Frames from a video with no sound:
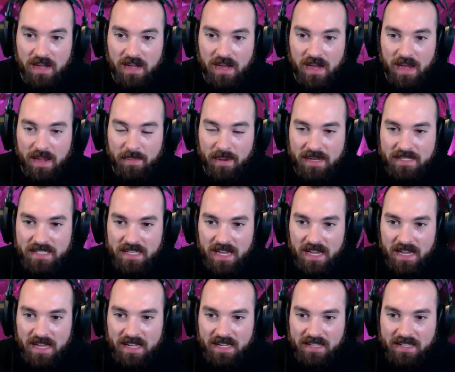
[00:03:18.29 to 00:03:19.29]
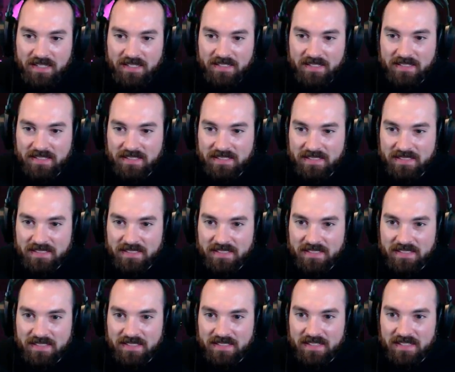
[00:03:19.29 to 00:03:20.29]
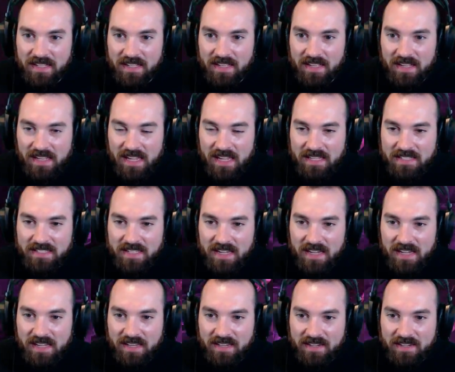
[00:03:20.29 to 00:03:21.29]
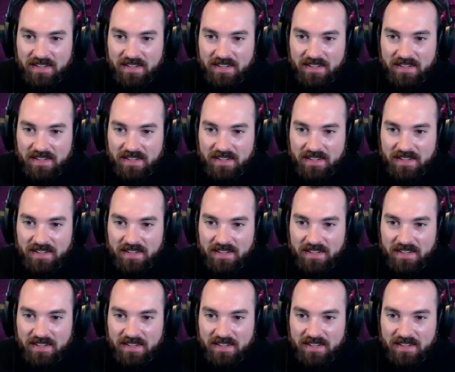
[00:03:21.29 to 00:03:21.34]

I might die. I can't die.